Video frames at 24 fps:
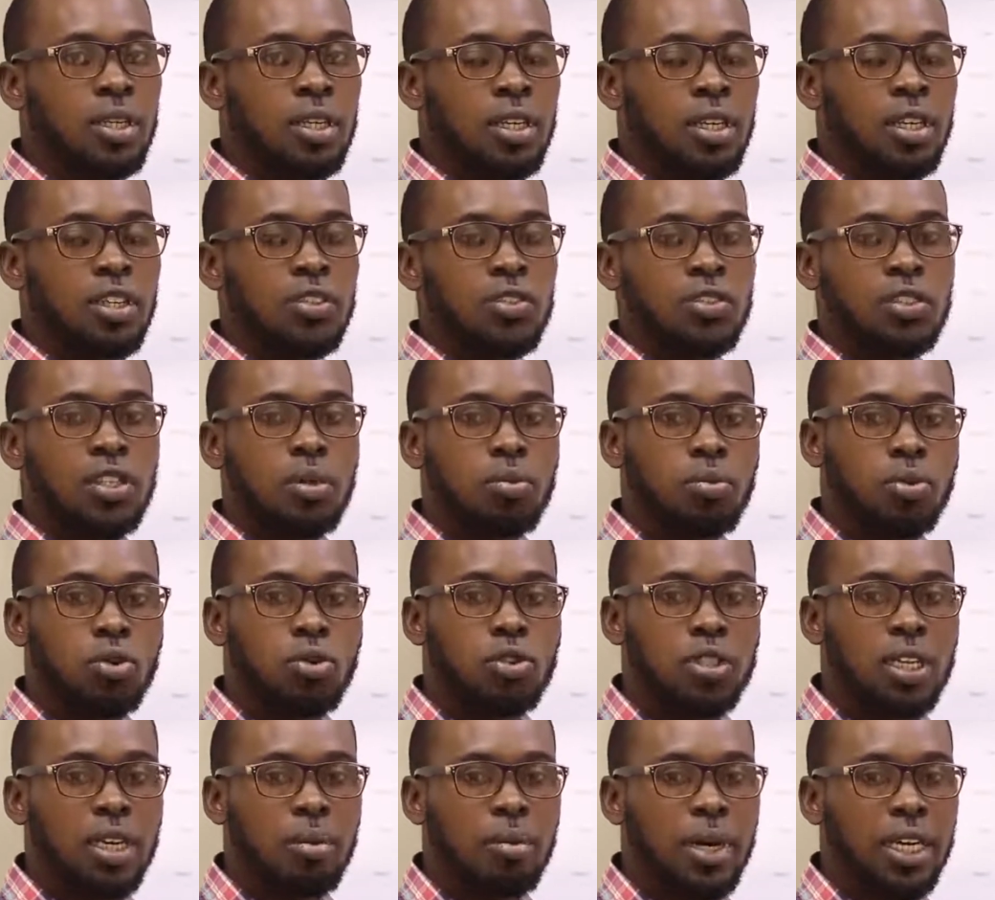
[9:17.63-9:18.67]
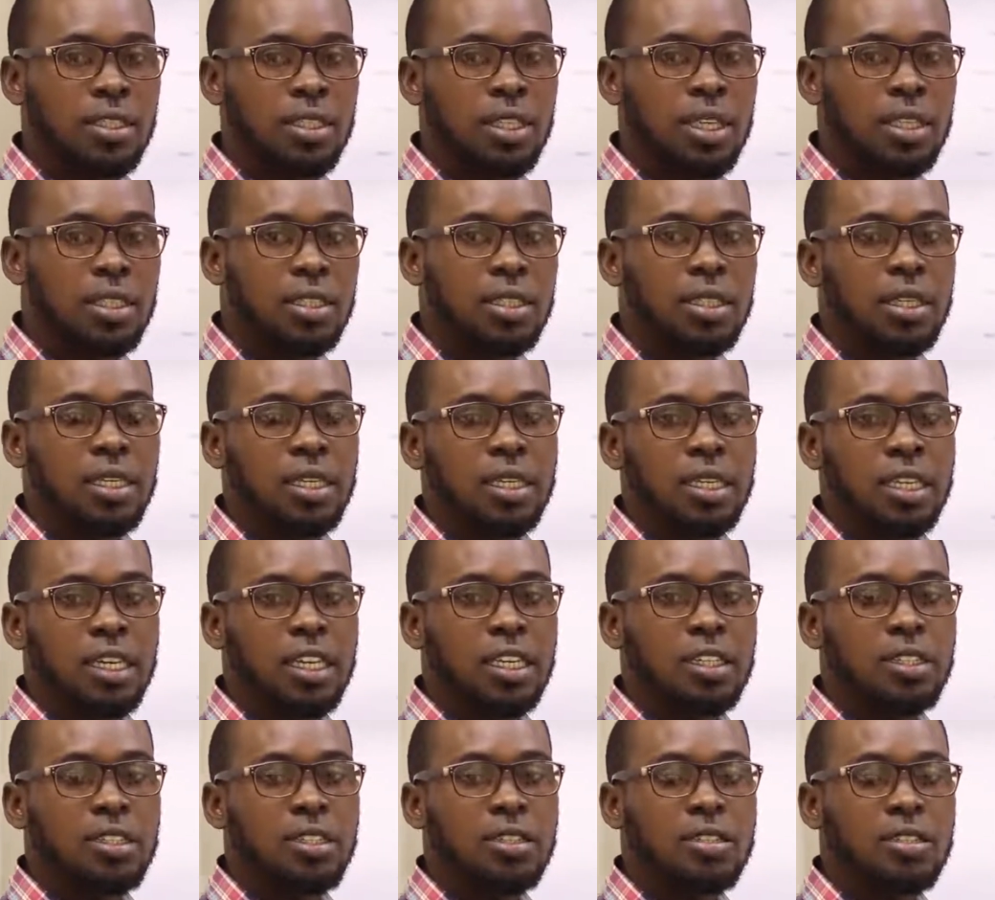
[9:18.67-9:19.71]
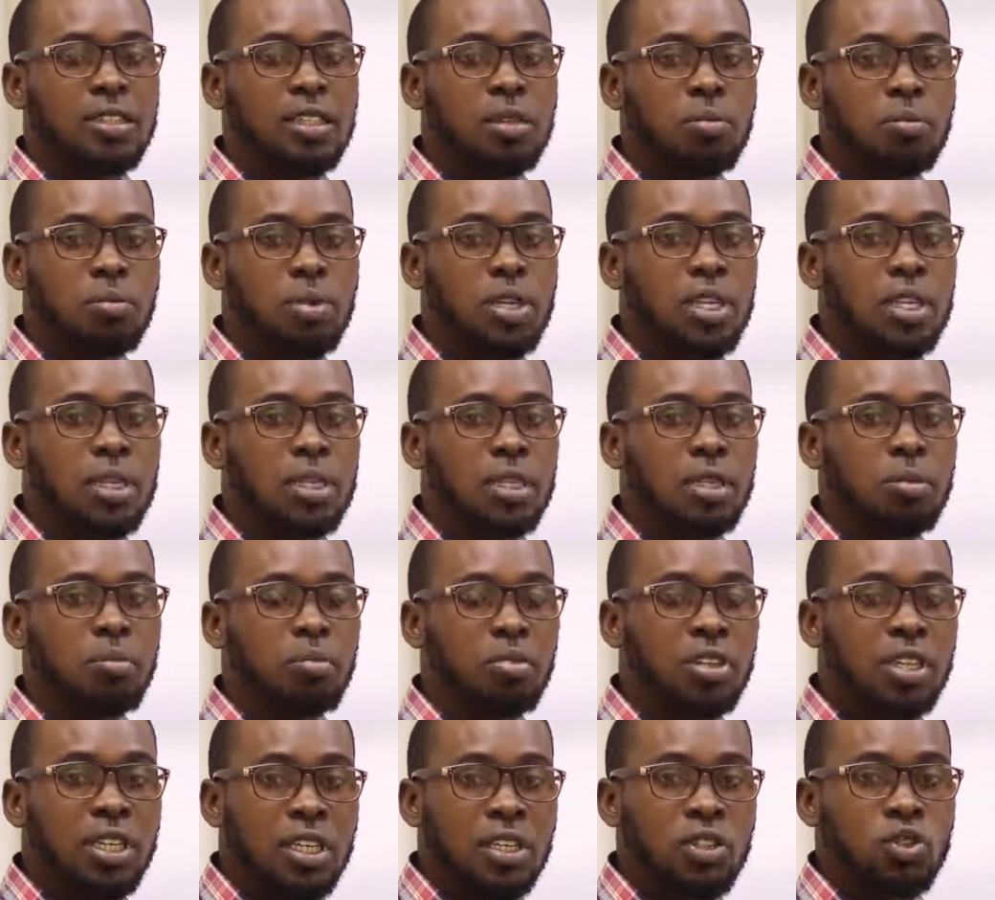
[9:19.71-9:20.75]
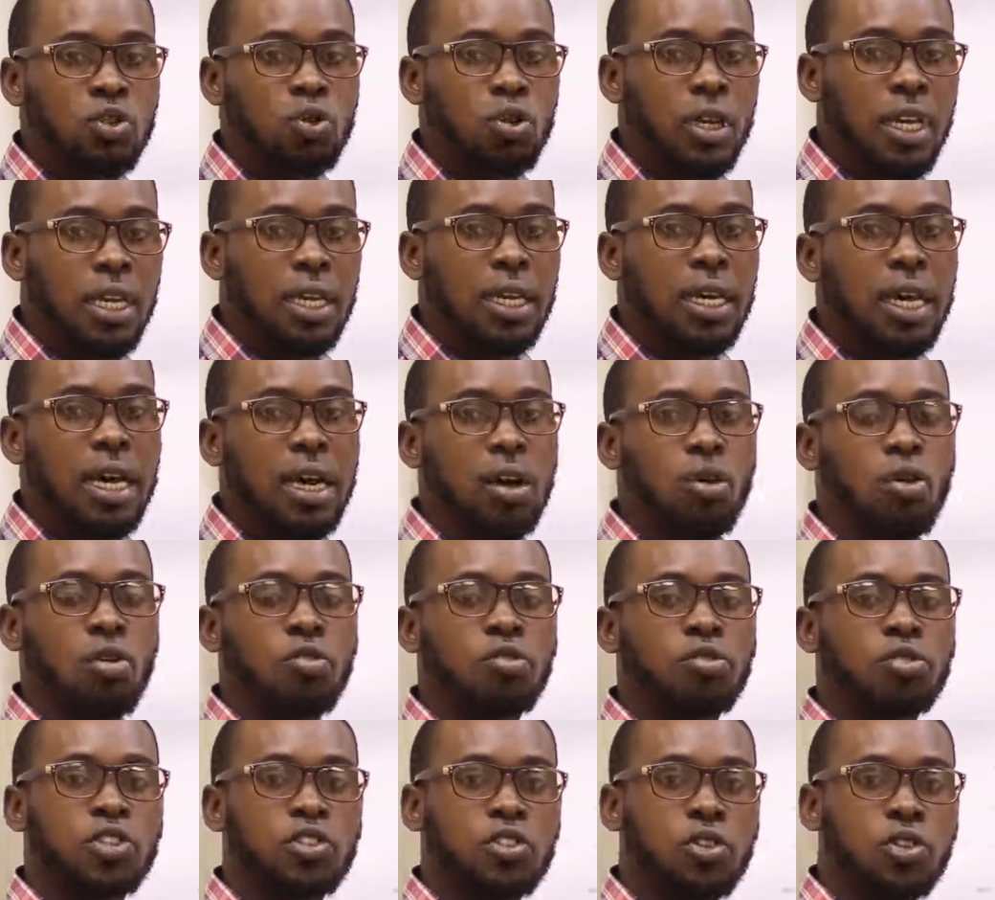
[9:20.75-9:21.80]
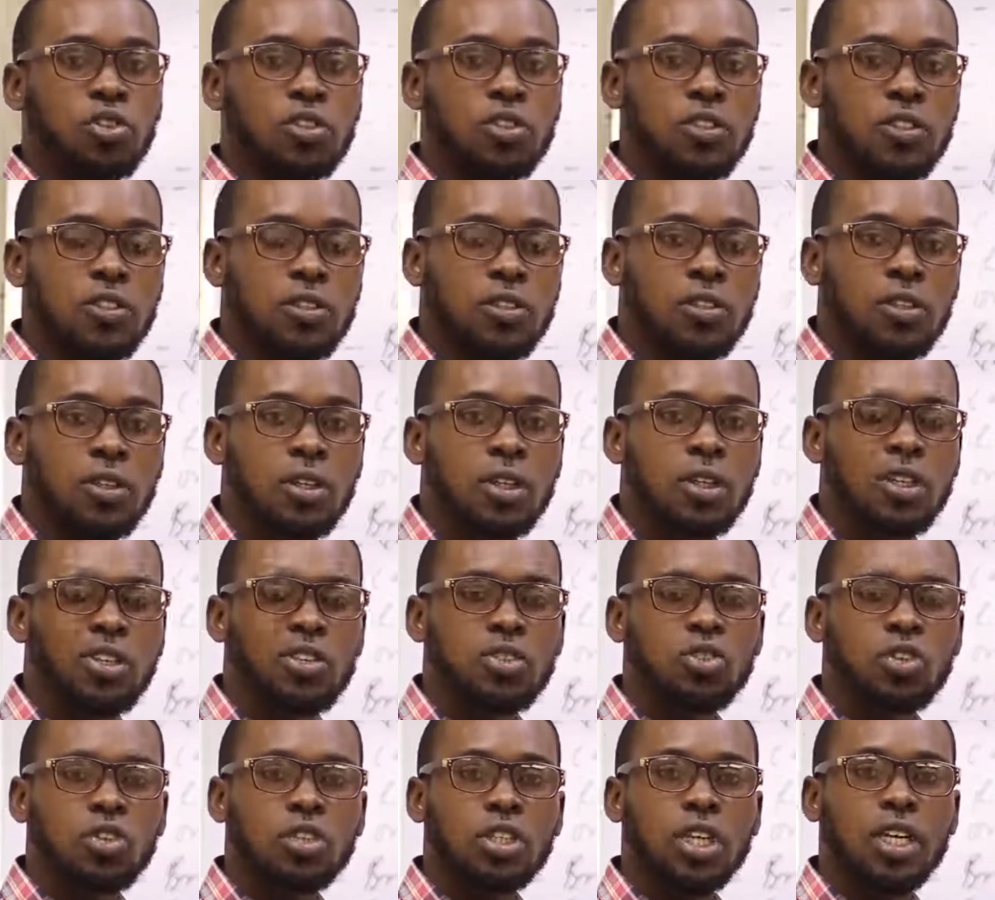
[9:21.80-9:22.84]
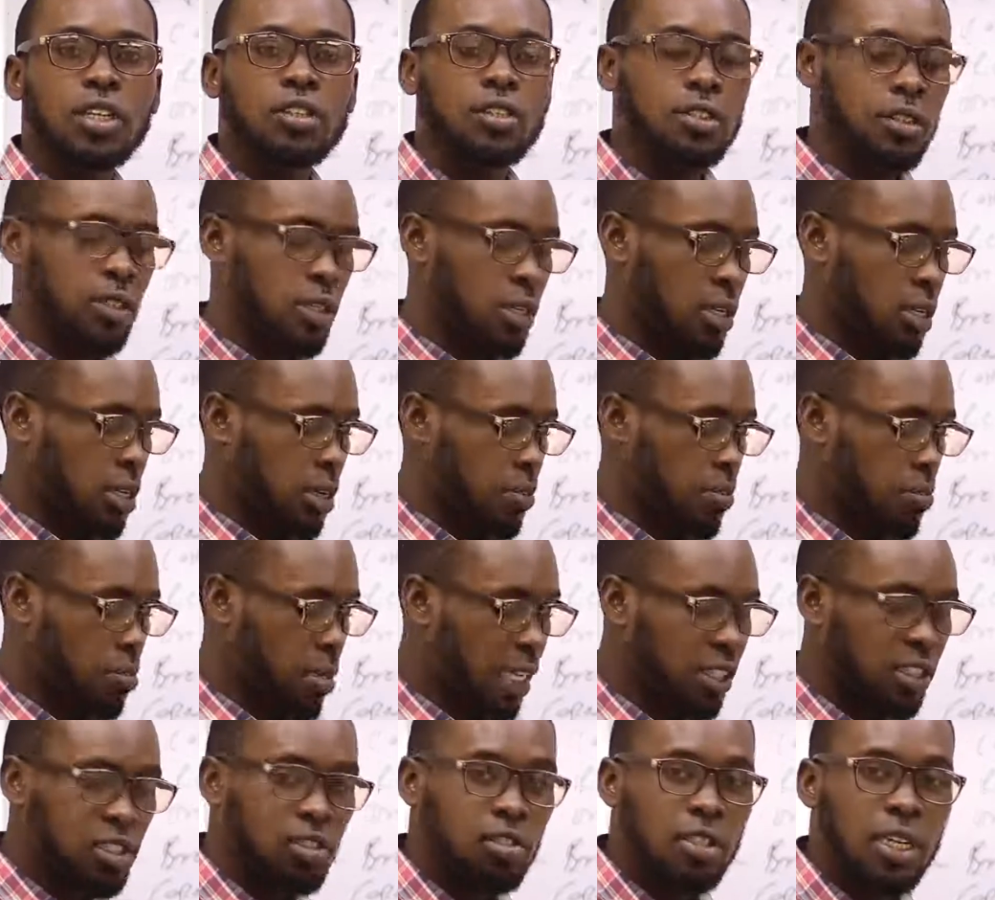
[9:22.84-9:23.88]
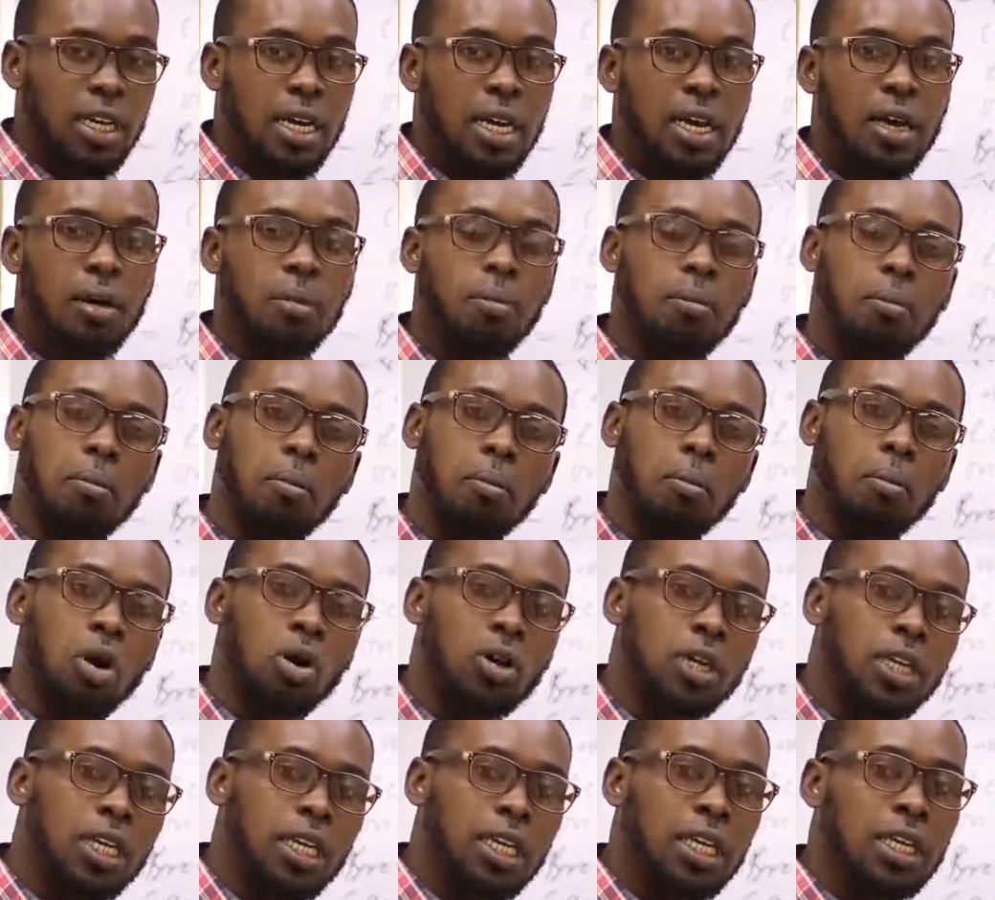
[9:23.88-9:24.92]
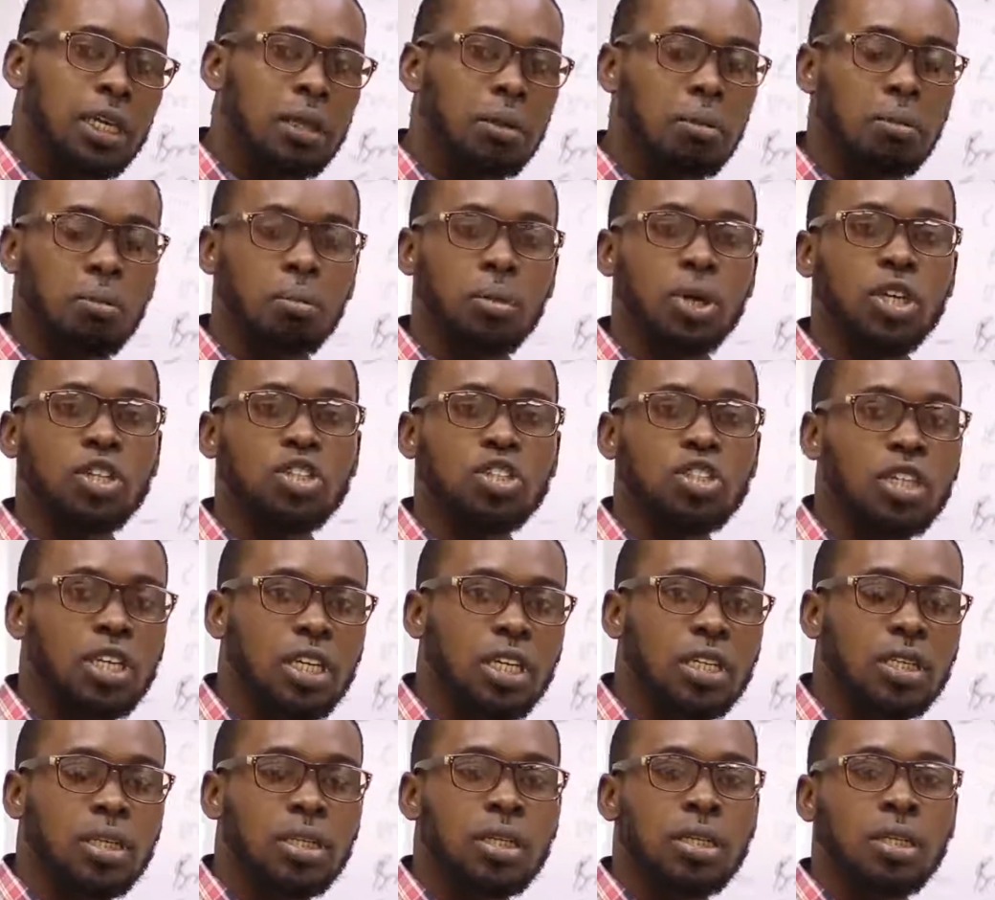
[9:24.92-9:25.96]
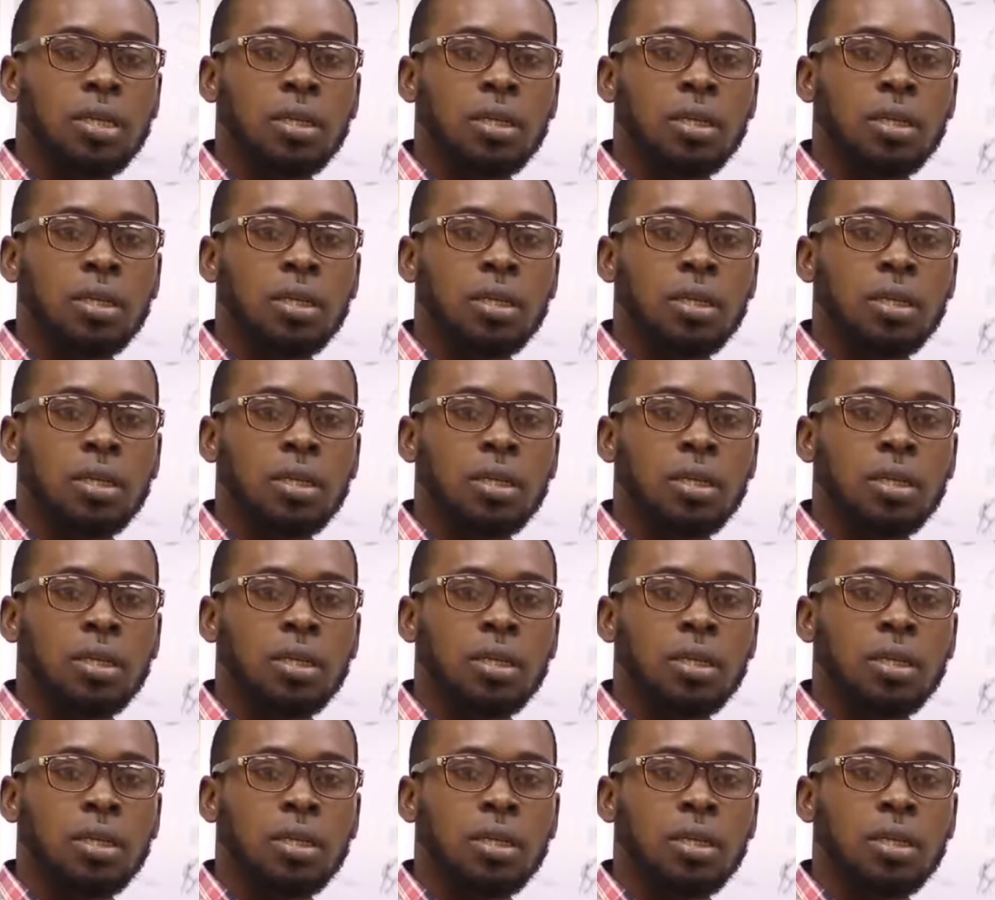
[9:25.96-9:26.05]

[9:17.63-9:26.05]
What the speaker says: In simple terms, I said it is simply the bringing together of resources such as material, money, machine,